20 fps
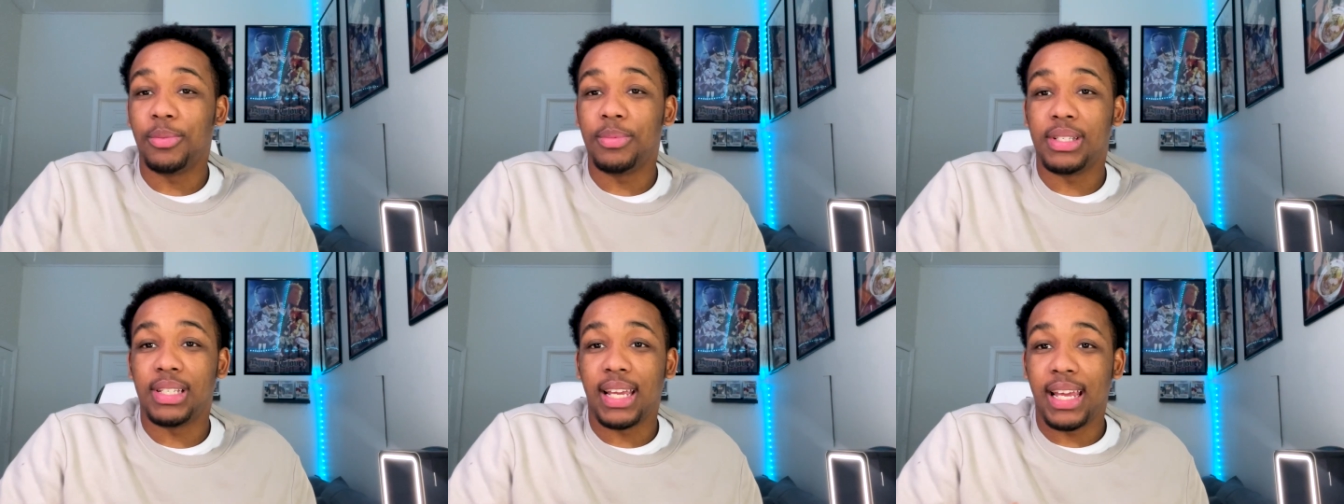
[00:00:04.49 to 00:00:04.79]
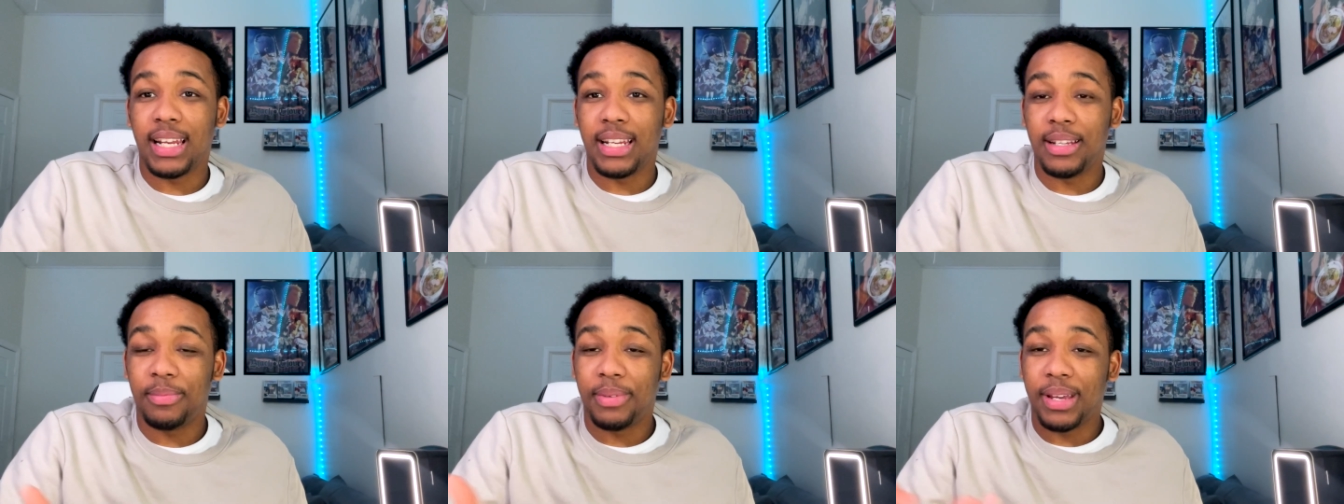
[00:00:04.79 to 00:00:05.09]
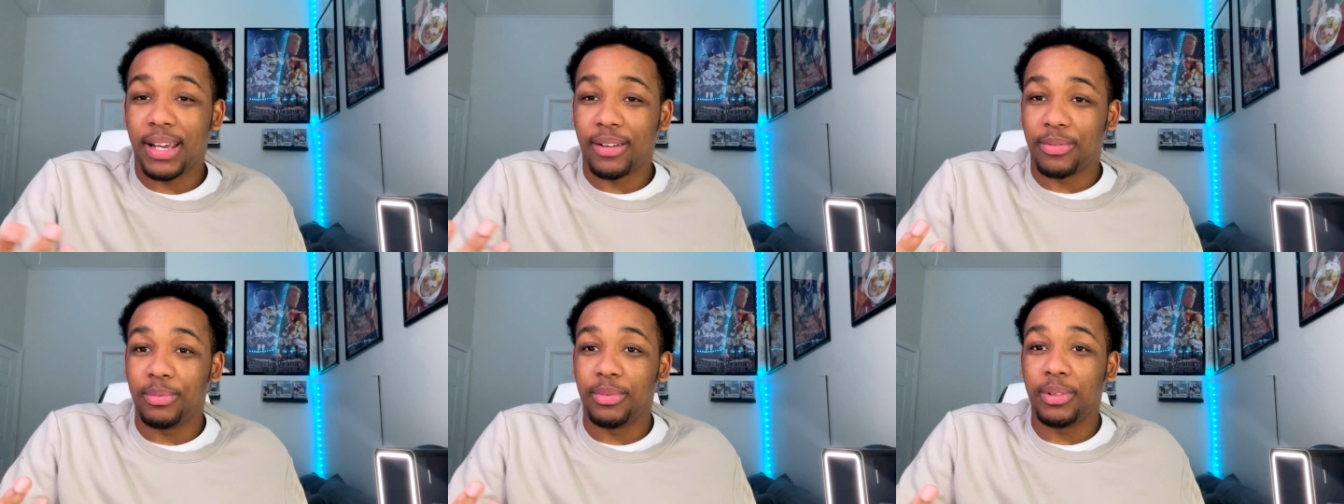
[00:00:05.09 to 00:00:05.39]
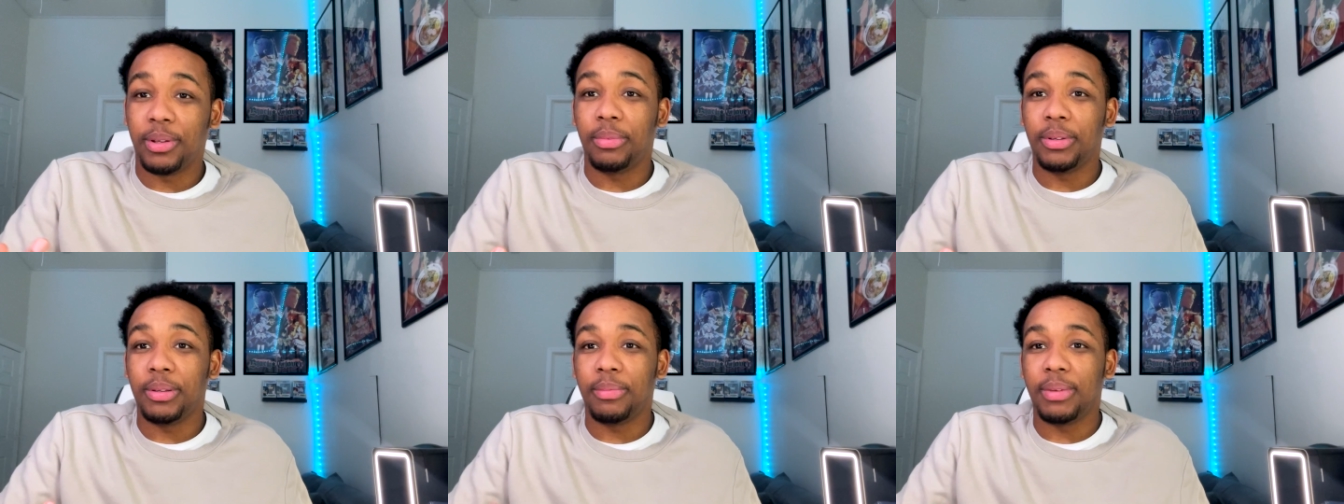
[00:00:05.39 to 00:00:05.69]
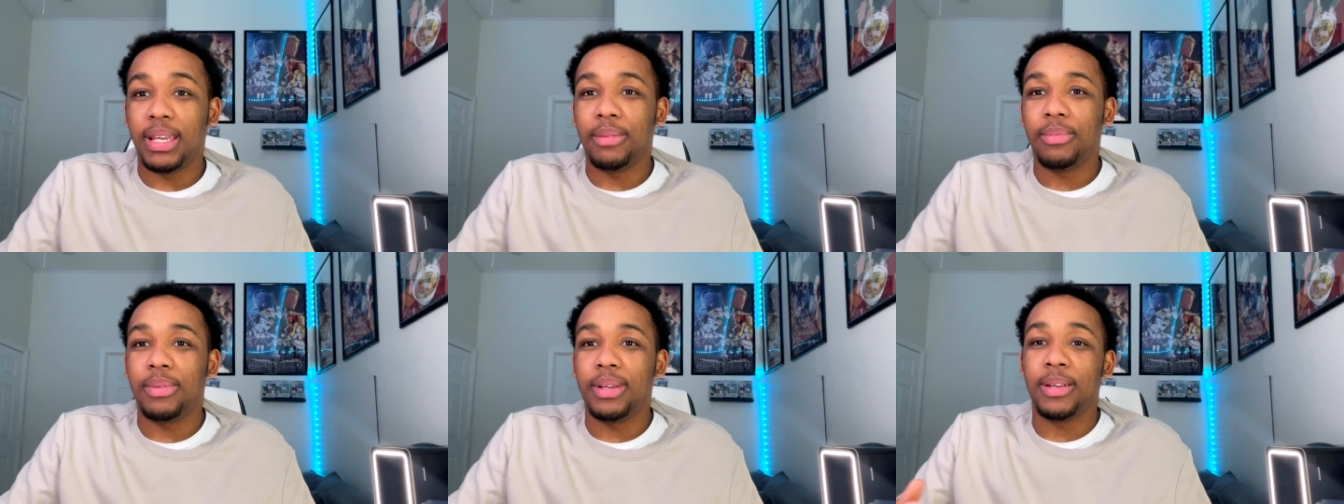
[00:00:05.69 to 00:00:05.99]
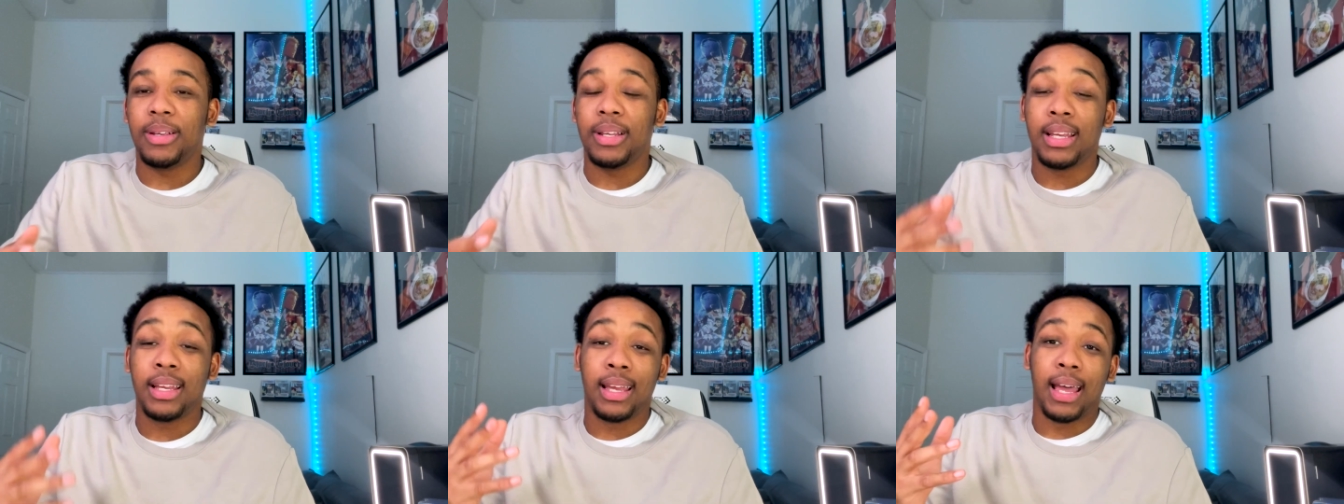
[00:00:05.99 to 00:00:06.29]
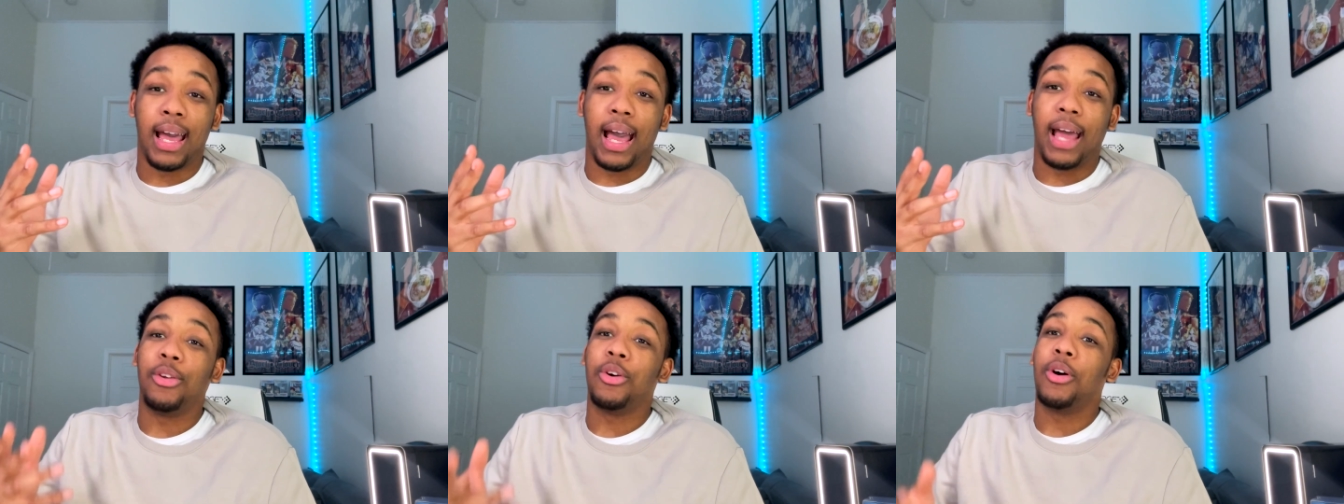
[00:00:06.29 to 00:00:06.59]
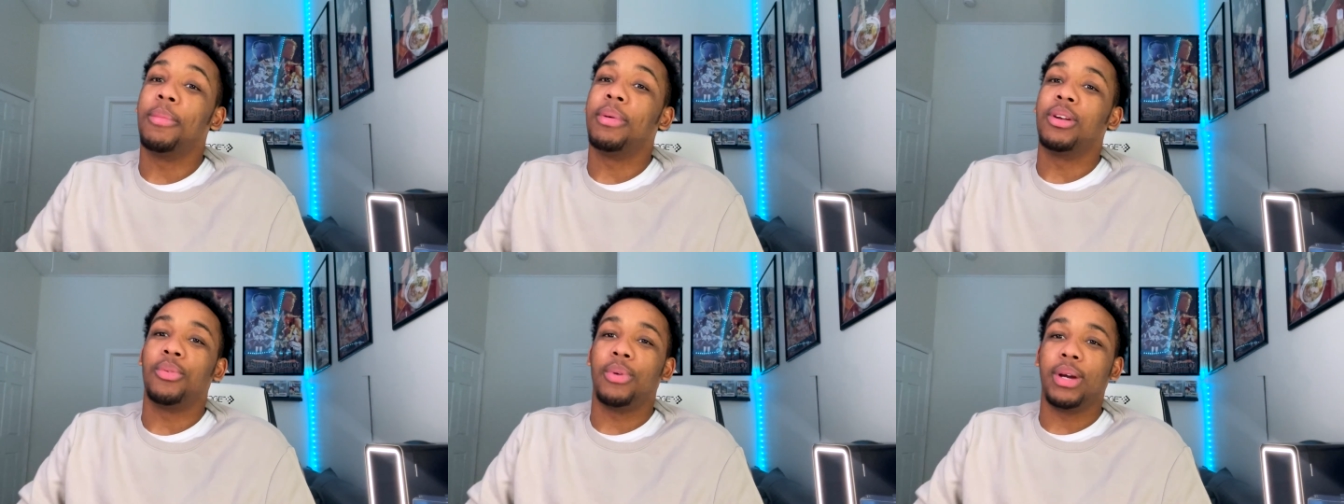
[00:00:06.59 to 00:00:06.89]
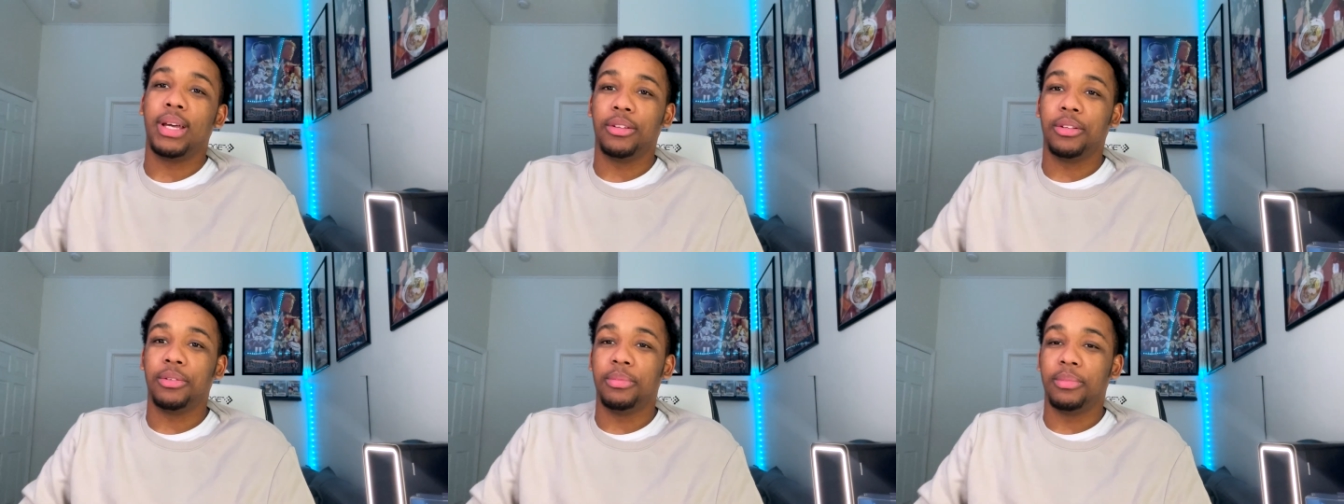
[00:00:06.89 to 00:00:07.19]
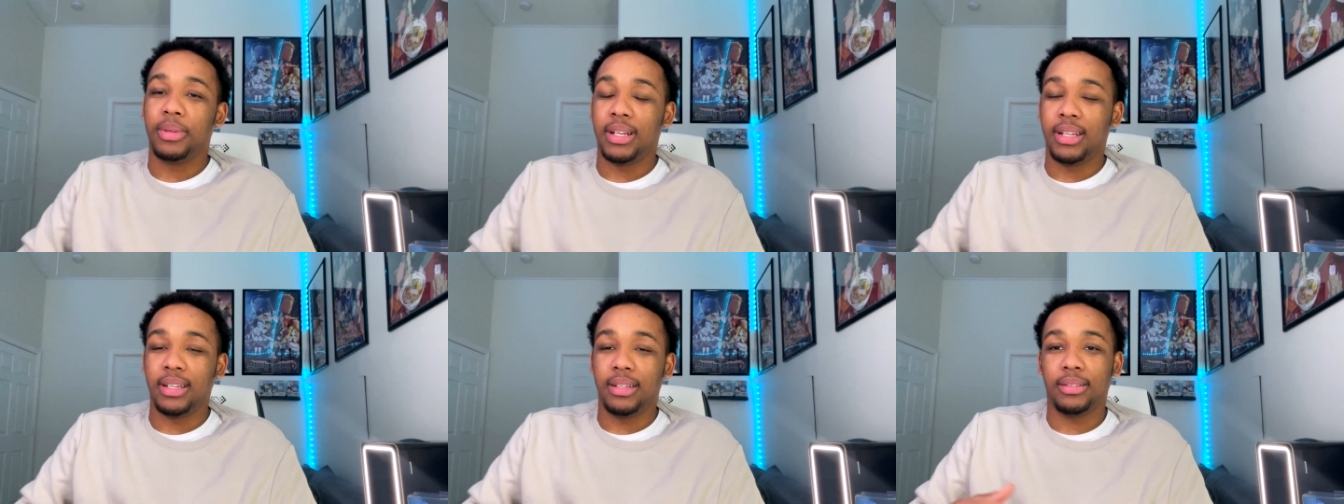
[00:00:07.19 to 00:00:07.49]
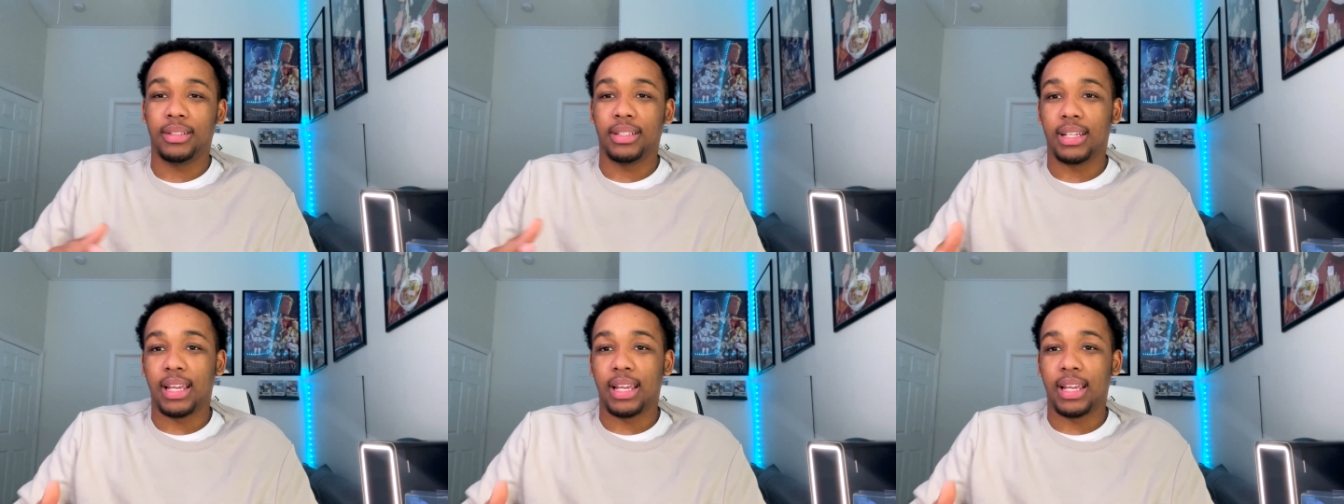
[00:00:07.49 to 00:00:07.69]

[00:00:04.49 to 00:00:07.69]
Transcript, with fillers: It's Eddie back from Doubly Baby. I know I've been away a little minute,